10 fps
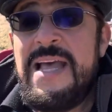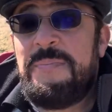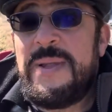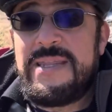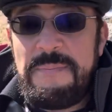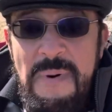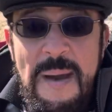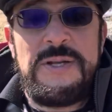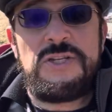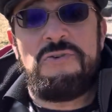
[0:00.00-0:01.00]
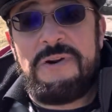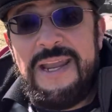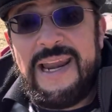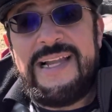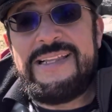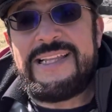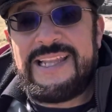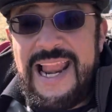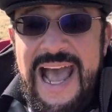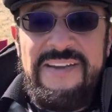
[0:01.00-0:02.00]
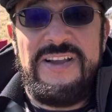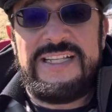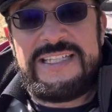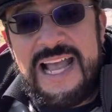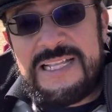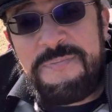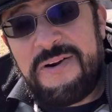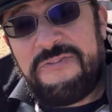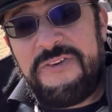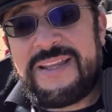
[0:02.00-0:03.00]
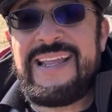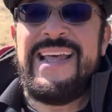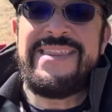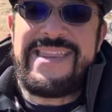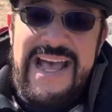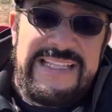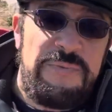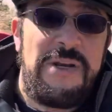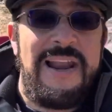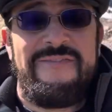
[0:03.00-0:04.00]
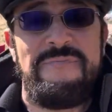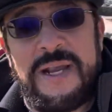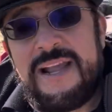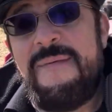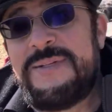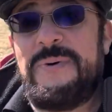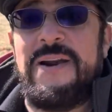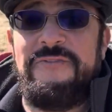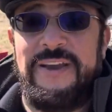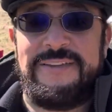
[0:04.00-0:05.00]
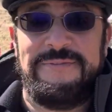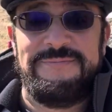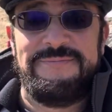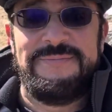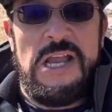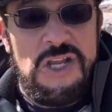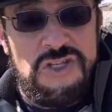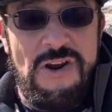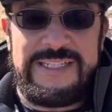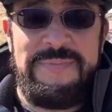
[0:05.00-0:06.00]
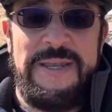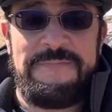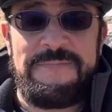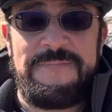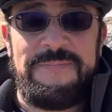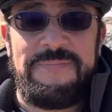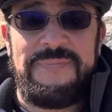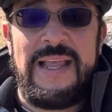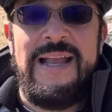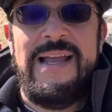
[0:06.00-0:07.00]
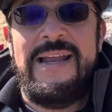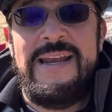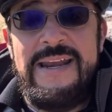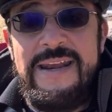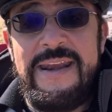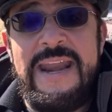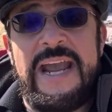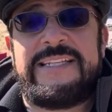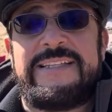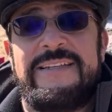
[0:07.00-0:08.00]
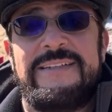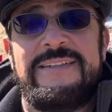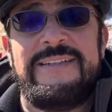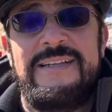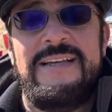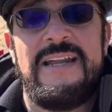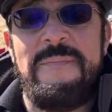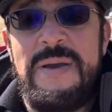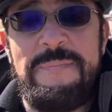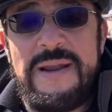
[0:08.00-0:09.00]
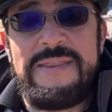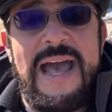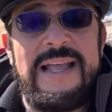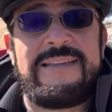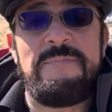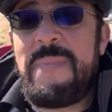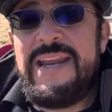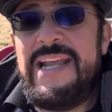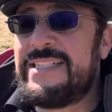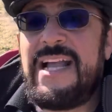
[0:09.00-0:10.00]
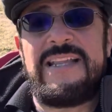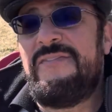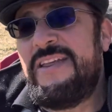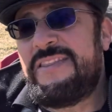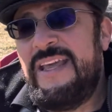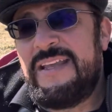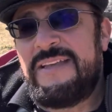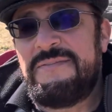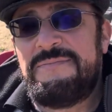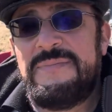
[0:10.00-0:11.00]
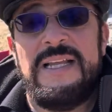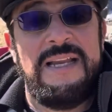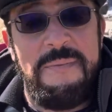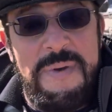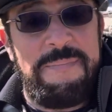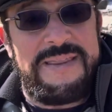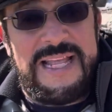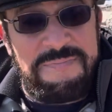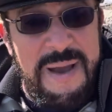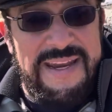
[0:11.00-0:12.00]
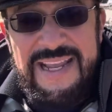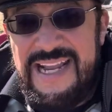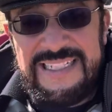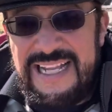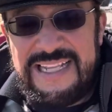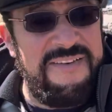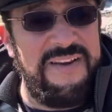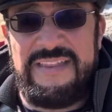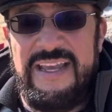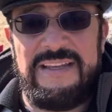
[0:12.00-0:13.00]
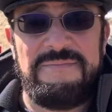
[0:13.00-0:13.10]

But the moment you realize that life is not perfect, that is when life becomes perfect. Trust me. Next, remember that money is not everything. Remember that money is not everything.